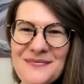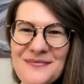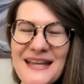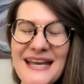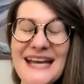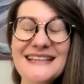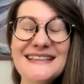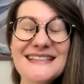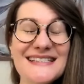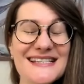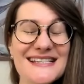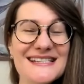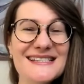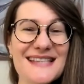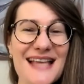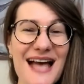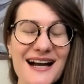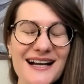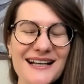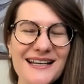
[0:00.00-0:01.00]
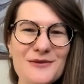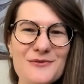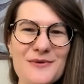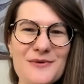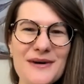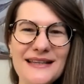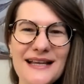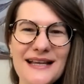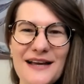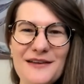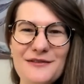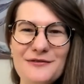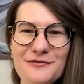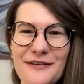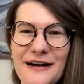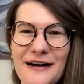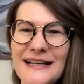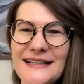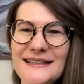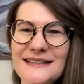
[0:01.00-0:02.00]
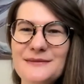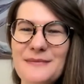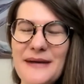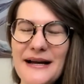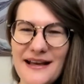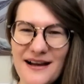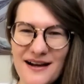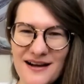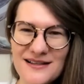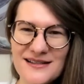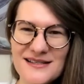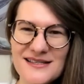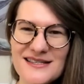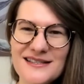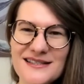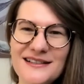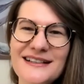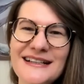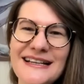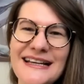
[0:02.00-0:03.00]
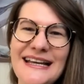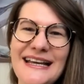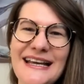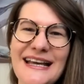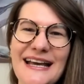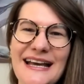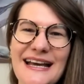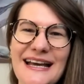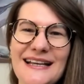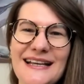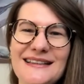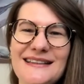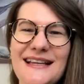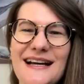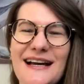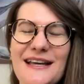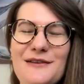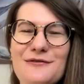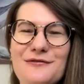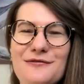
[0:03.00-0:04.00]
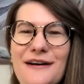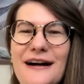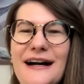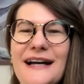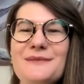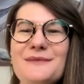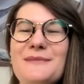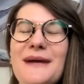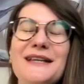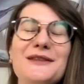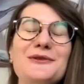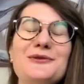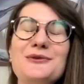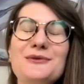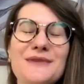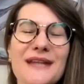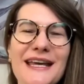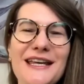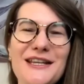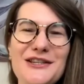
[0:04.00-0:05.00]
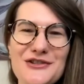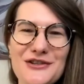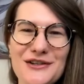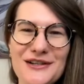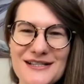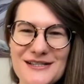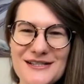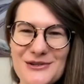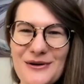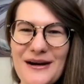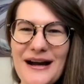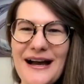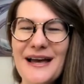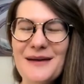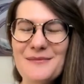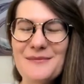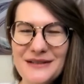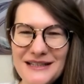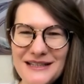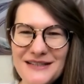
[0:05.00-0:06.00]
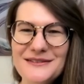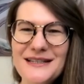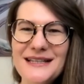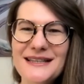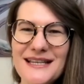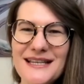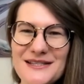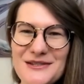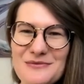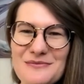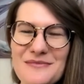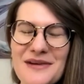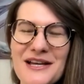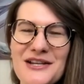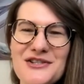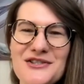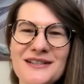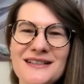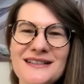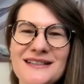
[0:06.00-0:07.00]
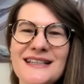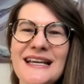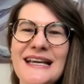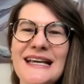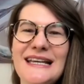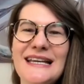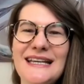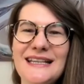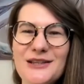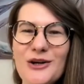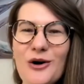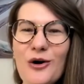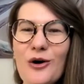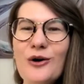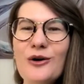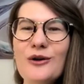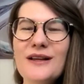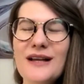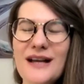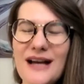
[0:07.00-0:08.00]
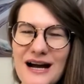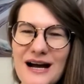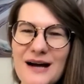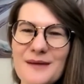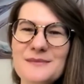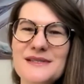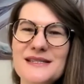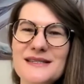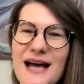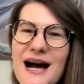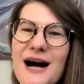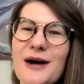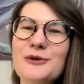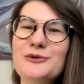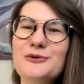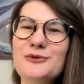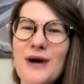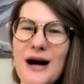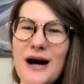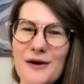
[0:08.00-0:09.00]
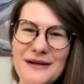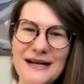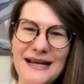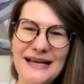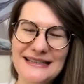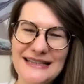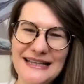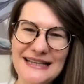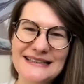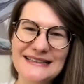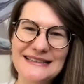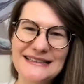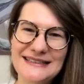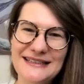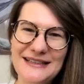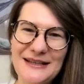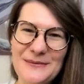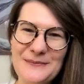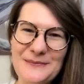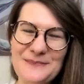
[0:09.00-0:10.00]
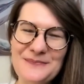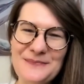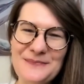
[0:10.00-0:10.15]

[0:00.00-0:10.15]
And this is exactly when I find my answer and I find my true nature. So I believe that, as you mentioned, it all comes down to our identity.